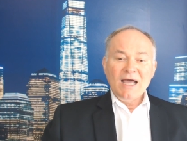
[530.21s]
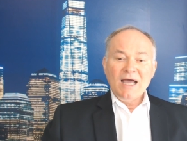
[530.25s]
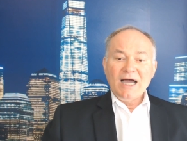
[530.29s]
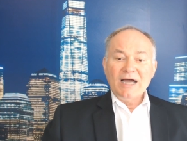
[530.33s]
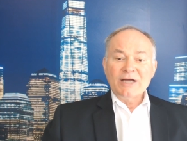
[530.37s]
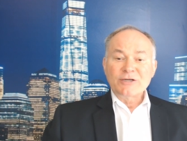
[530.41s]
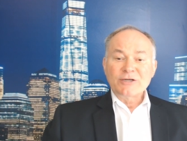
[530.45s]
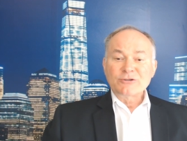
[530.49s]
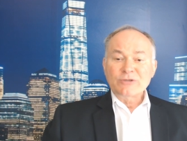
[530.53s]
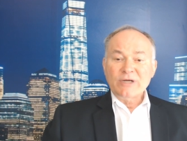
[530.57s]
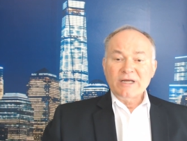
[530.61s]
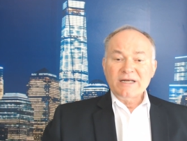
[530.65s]

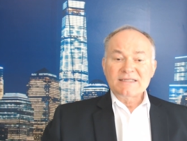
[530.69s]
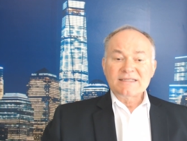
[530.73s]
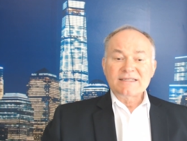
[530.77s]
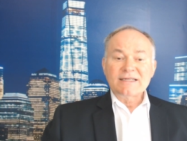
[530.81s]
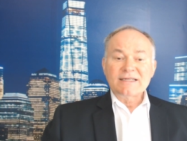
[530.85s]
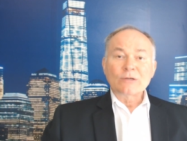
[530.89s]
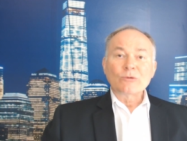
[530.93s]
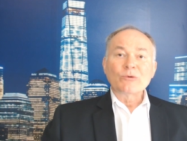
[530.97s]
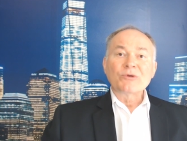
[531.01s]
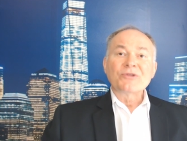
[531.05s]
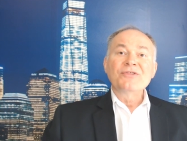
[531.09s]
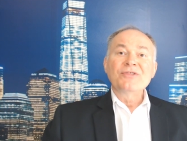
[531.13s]
I try to
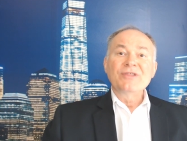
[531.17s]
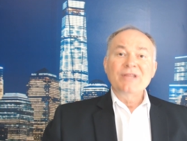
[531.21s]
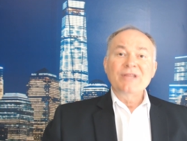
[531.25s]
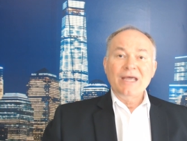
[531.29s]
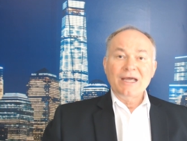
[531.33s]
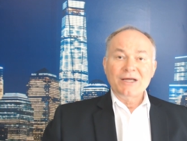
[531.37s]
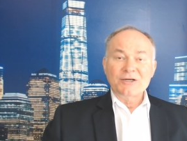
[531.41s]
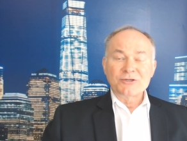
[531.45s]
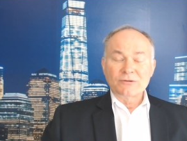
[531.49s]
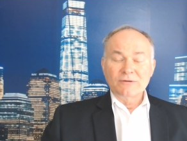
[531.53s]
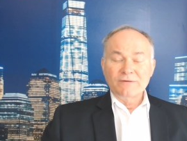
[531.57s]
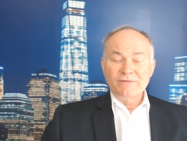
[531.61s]
stick with
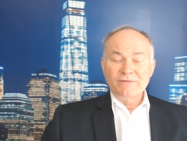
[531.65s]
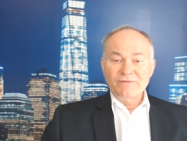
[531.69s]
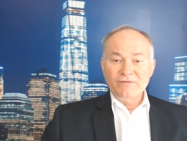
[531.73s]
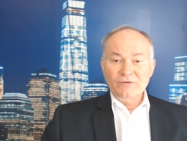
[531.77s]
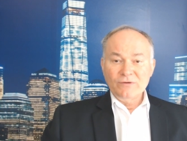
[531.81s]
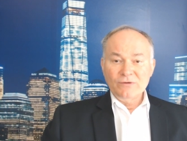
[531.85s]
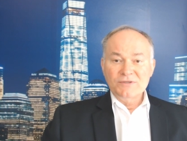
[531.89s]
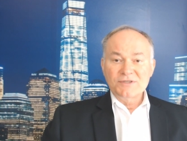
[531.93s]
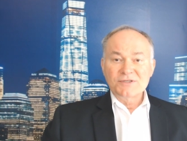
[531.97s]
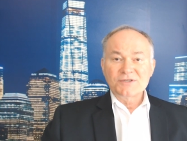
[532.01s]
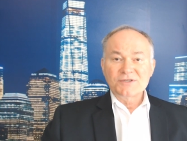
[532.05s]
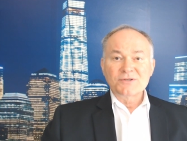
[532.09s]
natural
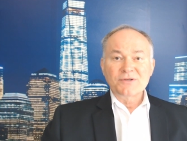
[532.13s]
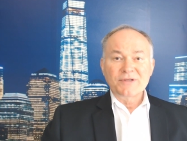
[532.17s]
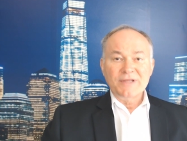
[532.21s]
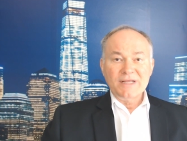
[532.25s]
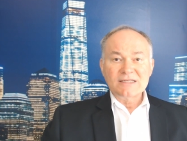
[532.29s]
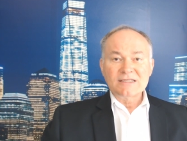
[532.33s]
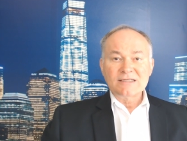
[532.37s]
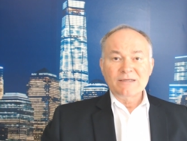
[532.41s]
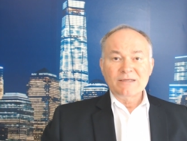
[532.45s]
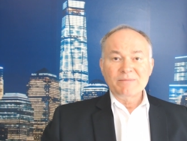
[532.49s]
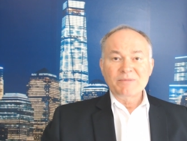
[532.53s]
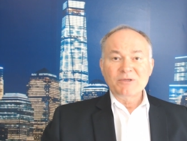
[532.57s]
foods, so
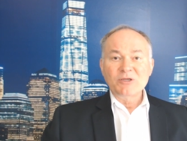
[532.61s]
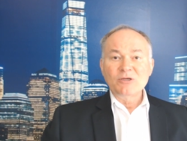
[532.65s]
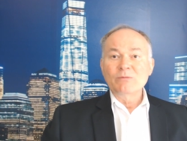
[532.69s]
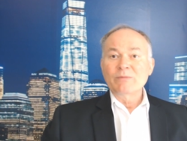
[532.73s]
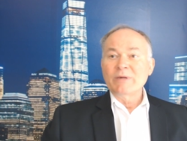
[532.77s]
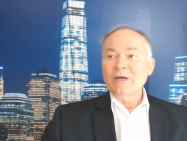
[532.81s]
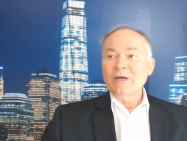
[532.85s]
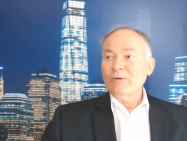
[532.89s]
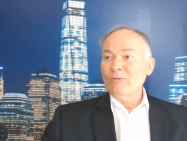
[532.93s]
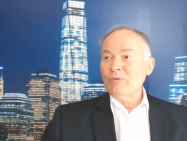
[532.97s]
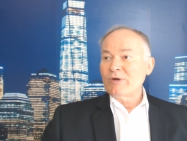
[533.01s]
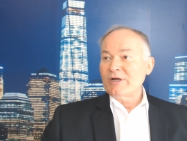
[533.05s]
that's something you
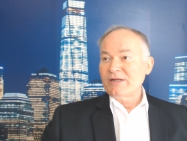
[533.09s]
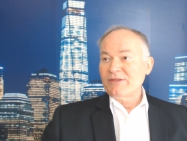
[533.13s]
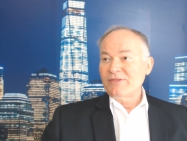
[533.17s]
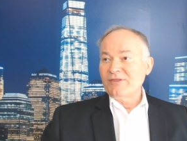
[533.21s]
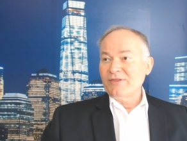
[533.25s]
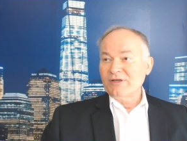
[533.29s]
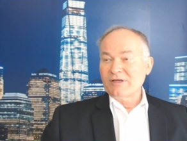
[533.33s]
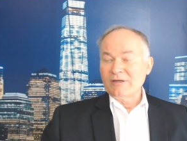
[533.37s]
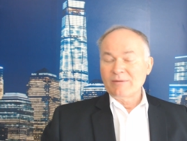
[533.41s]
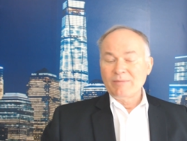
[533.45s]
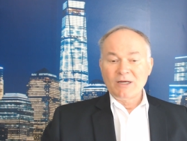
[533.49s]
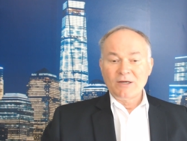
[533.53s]
might want to
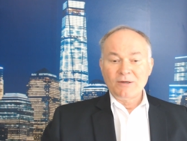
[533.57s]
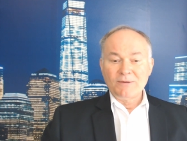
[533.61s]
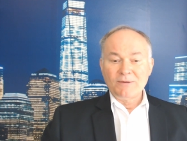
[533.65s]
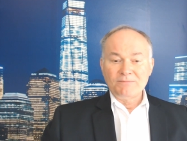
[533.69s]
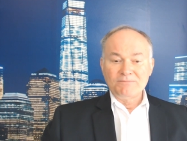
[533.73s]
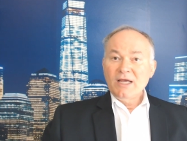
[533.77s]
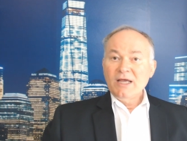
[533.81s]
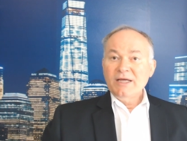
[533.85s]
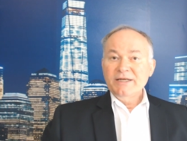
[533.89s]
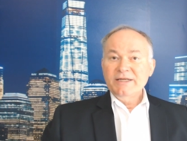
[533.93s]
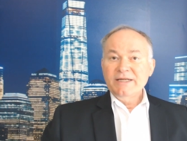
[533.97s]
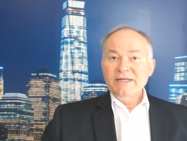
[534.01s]
think about.
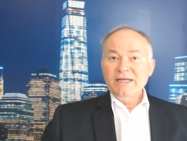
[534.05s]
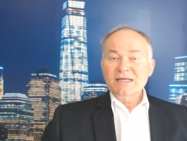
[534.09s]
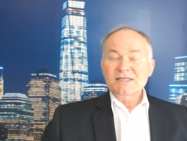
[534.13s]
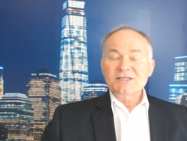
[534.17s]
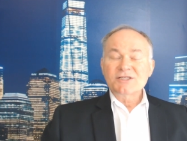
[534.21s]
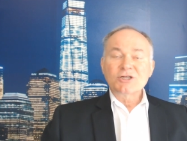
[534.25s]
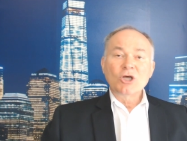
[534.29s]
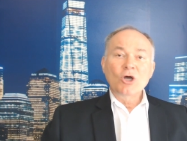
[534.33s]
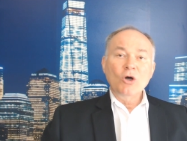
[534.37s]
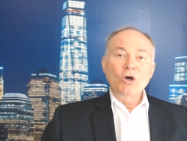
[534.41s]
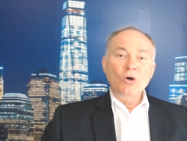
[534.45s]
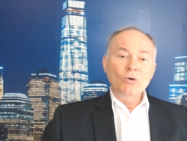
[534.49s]

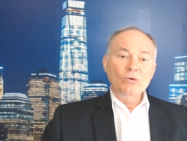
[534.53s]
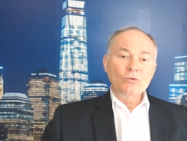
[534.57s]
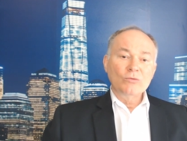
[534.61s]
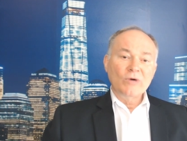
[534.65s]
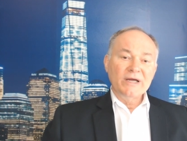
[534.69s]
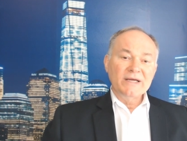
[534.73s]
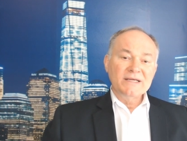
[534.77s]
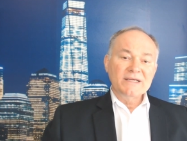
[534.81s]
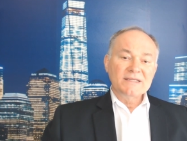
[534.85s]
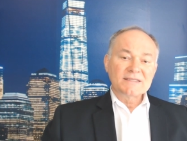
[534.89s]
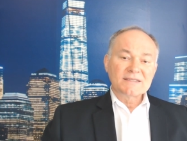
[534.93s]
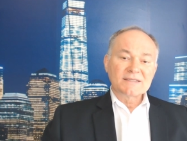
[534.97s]
Next, Cone
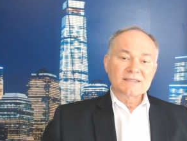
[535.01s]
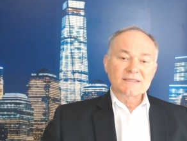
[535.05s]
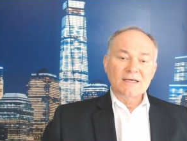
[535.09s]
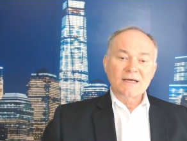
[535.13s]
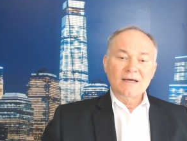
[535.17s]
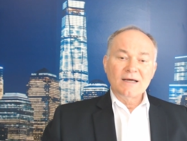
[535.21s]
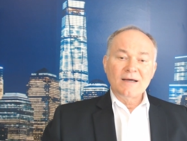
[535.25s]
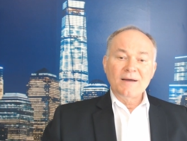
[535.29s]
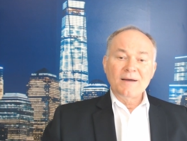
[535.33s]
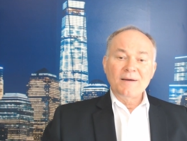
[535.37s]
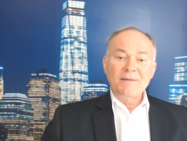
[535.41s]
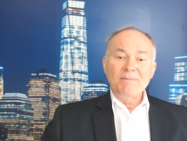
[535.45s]
writes,
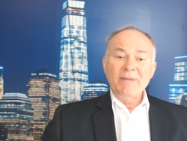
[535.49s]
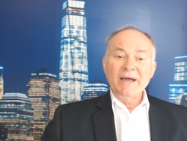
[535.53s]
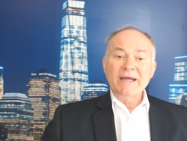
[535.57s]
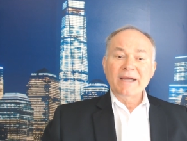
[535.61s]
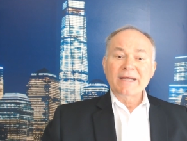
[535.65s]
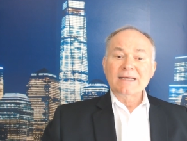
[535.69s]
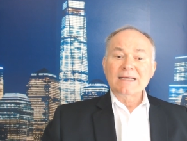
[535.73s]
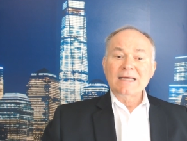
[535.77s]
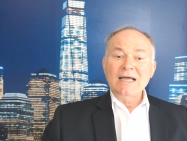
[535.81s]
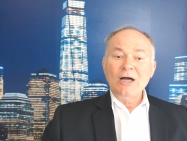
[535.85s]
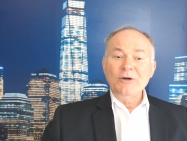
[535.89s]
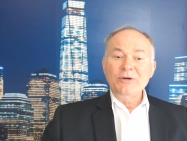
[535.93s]
uh, my
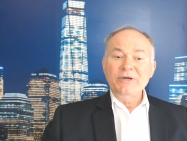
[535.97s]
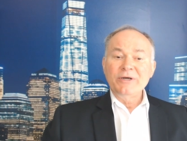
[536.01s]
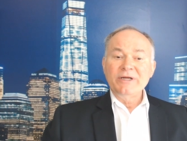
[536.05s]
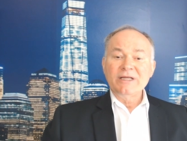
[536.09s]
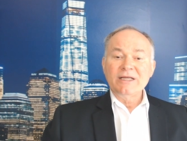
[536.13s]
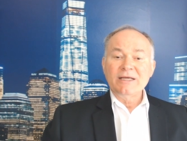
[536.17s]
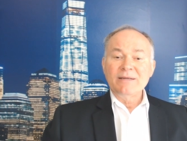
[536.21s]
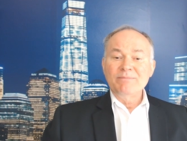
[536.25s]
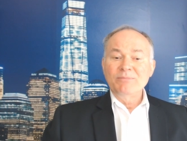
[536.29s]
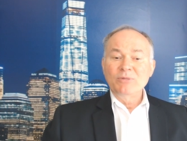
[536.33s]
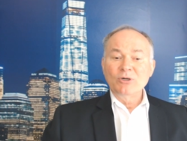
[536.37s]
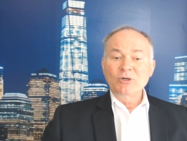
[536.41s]
accounting
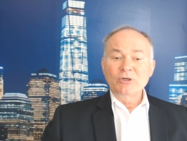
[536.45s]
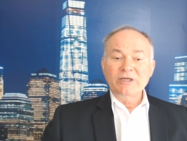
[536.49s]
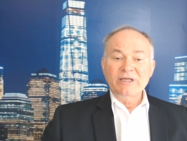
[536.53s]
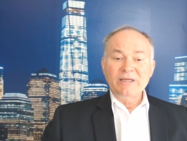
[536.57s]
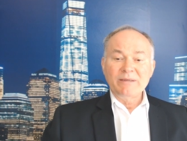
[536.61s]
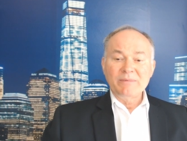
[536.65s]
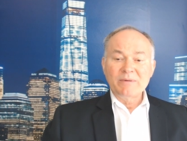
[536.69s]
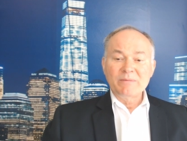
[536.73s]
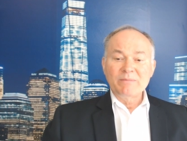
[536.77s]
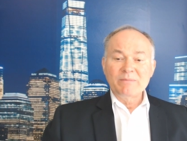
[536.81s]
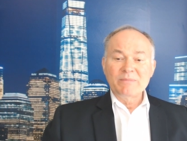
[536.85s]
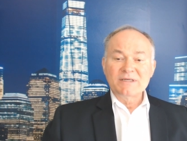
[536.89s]
and
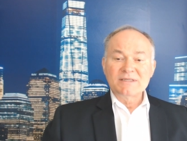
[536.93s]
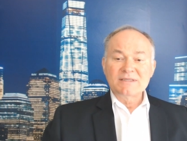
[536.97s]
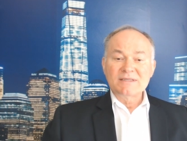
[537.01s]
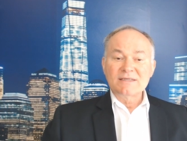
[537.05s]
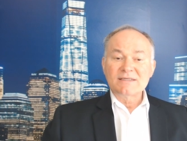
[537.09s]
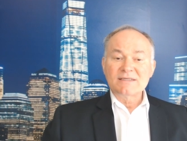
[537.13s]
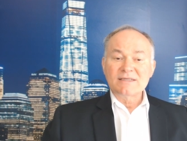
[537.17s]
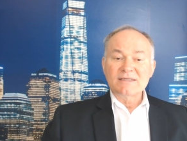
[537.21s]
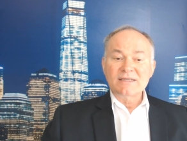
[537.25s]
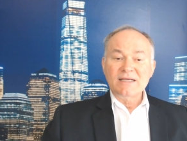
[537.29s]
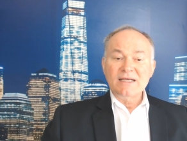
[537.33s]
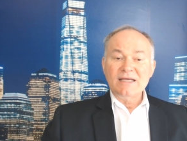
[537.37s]
bookkeeping
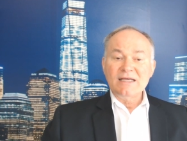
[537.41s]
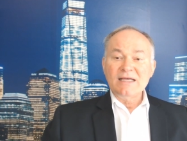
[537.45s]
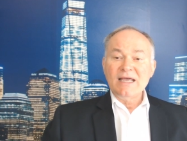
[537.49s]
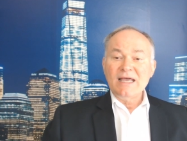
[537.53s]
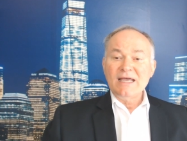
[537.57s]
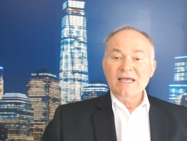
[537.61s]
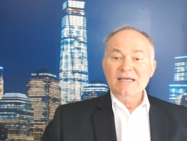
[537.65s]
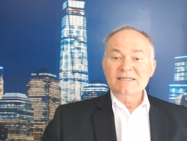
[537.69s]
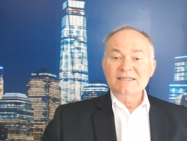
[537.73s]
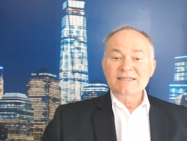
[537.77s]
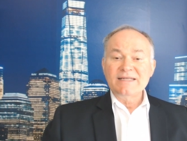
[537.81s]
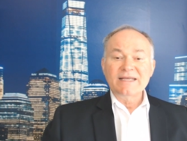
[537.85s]
business
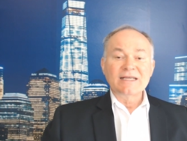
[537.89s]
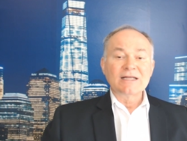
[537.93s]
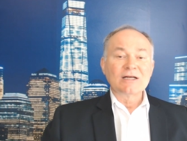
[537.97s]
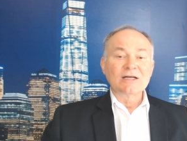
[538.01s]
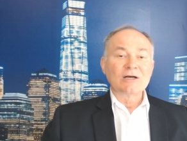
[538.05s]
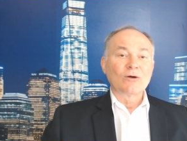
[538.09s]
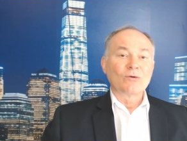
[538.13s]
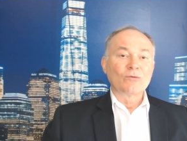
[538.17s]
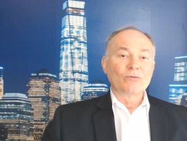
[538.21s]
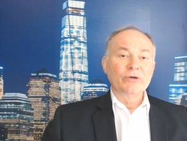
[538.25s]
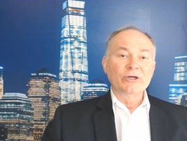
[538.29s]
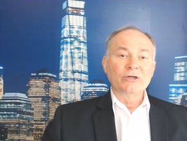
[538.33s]
has taken
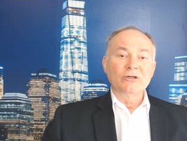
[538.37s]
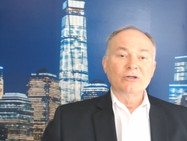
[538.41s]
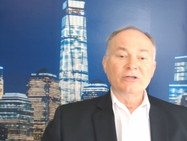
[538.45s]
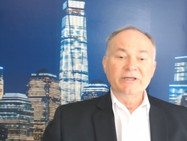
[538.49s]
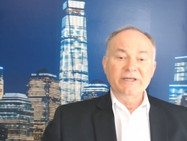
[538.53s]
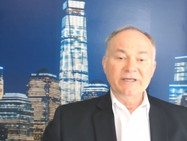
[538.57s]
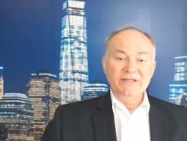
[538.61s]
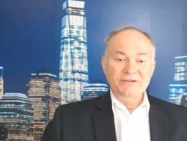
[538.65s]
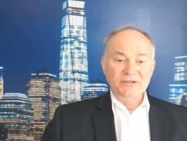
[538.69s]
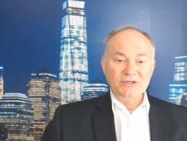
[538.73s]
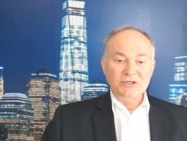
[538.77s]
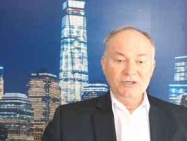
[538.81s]
a real
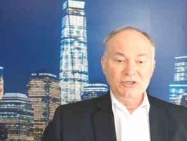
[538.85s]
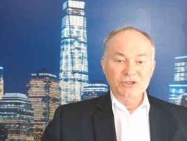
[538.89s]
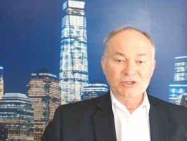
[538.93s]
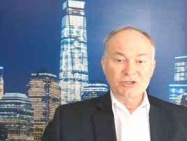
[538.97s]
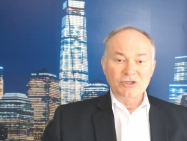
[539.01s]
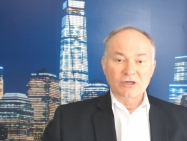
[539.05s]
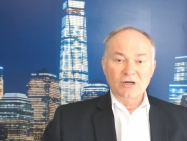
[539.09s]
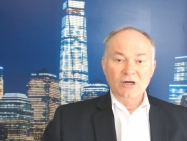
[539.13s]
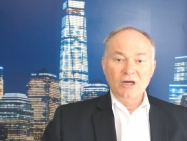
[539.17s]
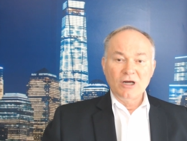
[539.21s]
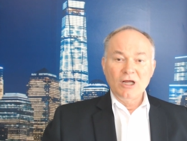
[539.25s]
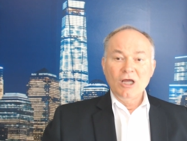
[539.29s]
hit this
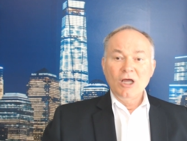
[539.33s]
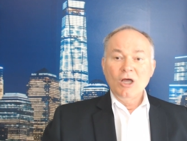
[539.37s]
year.